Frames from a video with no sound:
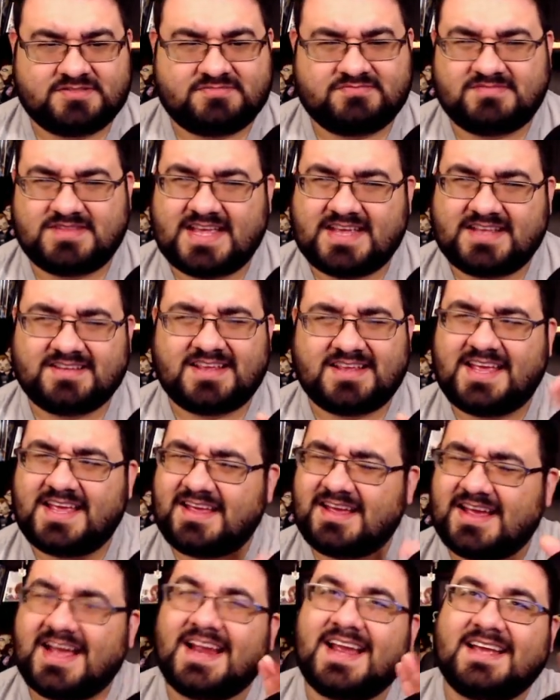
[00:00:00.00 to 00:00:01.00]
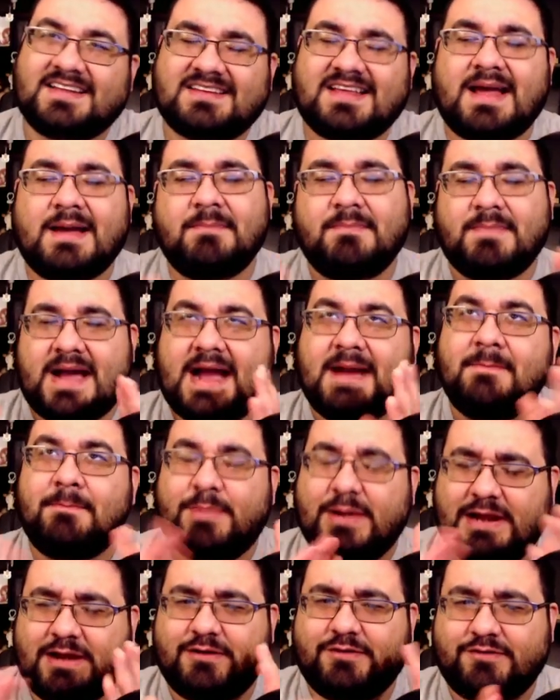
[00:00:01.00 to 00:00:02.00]
like, I guess I'm
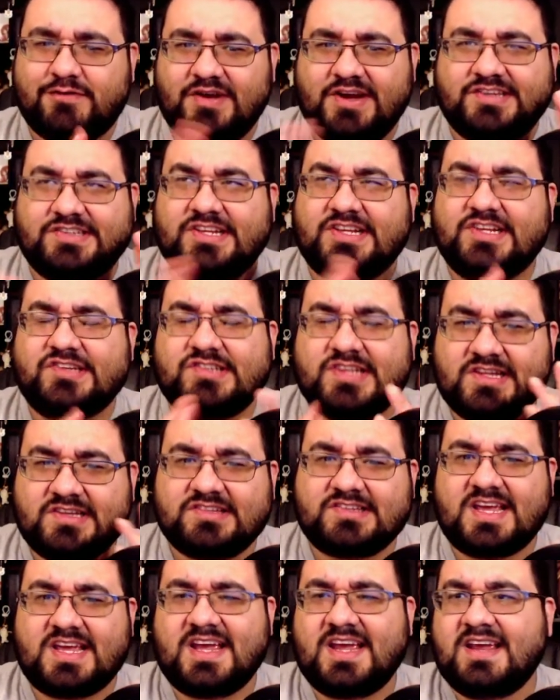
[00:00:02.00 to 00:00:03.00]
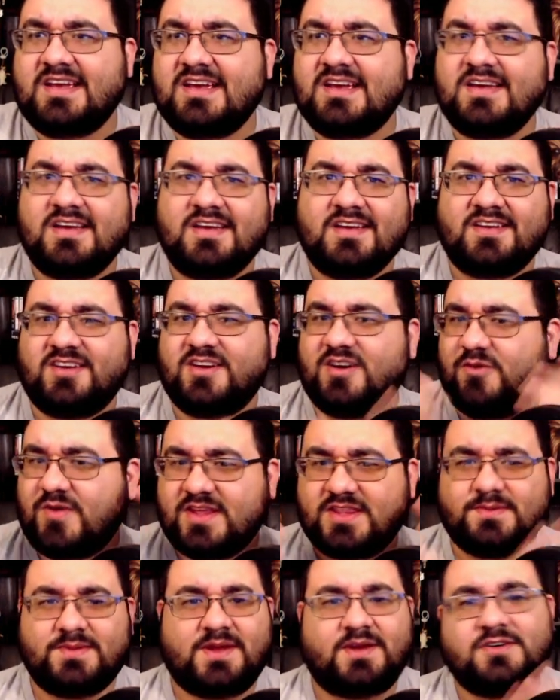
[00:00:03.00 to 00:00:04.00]
paraphrasing, sensei, you're
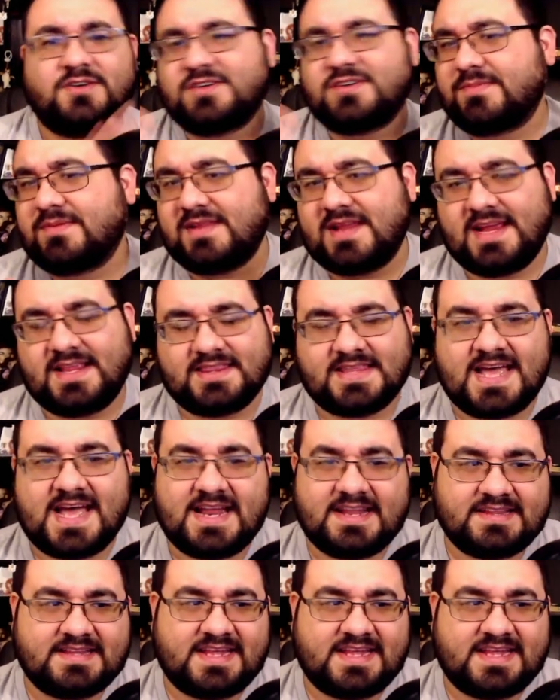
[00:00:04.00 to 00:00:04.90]
with me, or something like that.